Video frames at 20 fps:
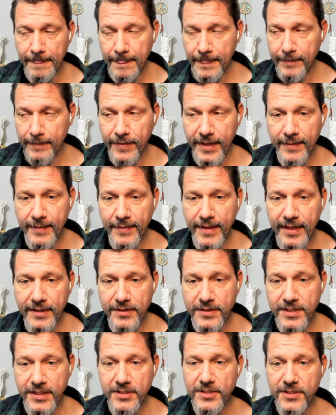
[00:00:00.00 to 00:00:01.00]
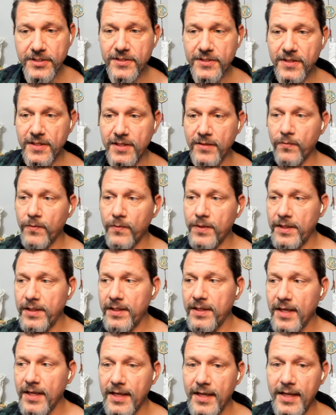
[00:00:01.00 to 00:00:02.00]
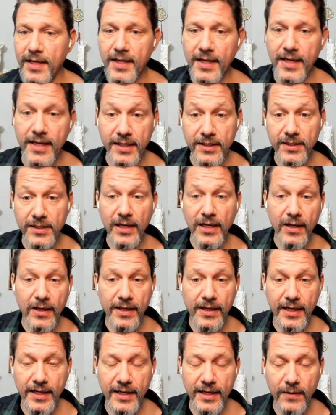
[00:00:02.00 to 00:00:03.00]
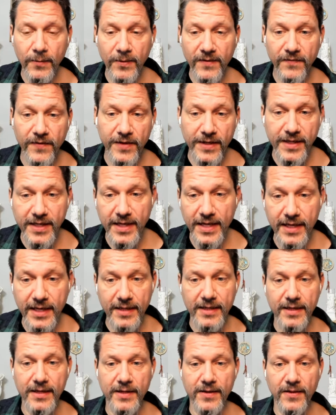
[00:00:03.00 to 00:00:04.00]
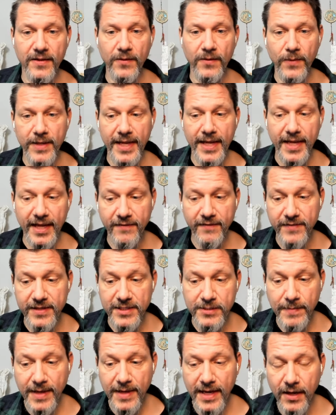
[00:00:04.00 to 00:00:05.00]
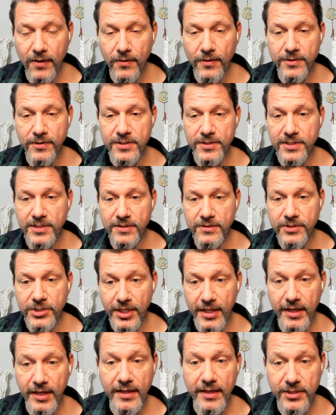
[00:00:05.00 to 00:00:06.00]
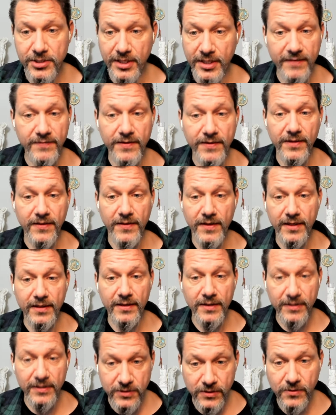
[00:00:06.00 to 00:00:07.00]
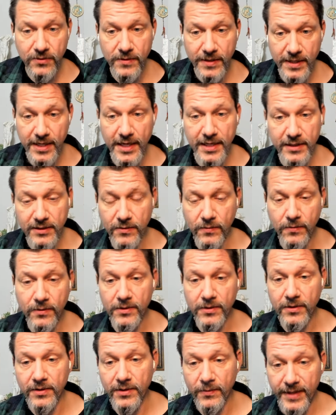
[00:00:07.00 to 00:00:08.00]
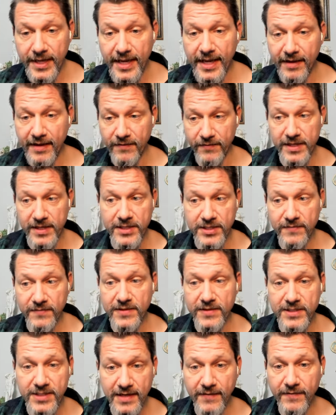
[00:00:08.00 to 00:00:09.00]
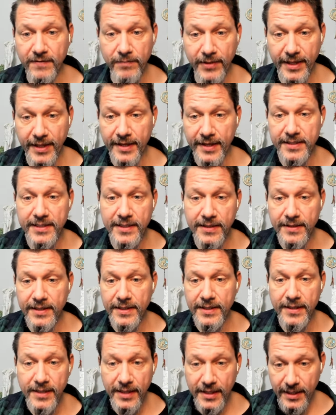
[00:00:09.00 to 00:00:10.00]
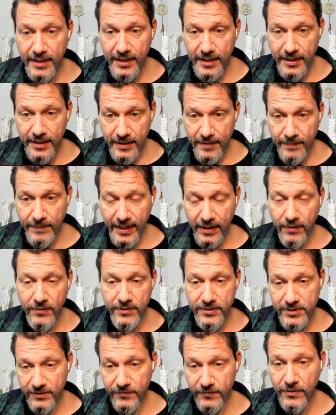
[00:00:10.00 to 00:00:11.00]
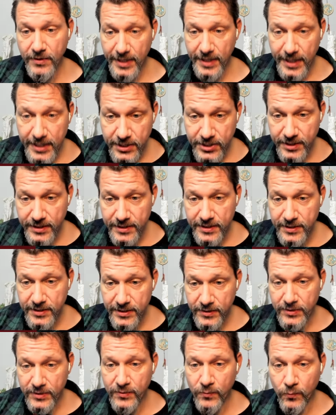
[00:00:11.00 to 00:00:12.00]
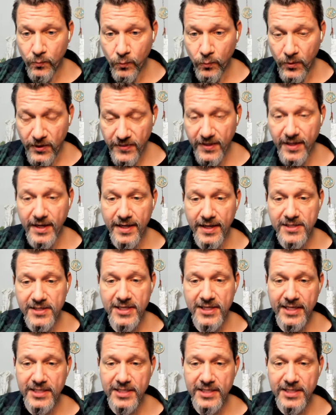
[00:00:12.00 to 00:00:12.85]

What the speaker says: Pymander teaches that we incarnate and we forget that we have these powers to change everything, that to create the world, that we have each of the seven planetary powers of creation within us as